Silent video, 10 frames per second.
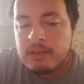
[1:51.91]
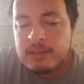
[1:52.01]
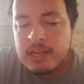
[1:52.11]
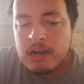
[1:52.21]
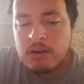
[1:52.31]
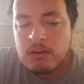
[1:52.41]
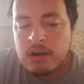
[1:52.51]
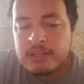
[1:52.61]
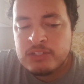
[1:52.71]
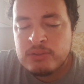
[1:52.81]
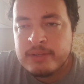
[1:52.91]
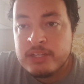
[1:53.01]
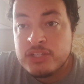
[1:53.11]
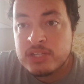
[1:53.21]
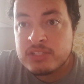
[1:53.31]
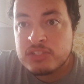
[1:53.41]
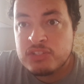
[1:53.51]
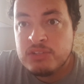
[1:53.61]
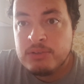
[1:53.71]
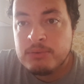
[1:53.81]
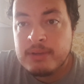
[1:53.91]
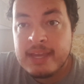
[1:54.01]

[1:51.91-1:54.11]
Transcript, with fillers: Now on to Injustice 2.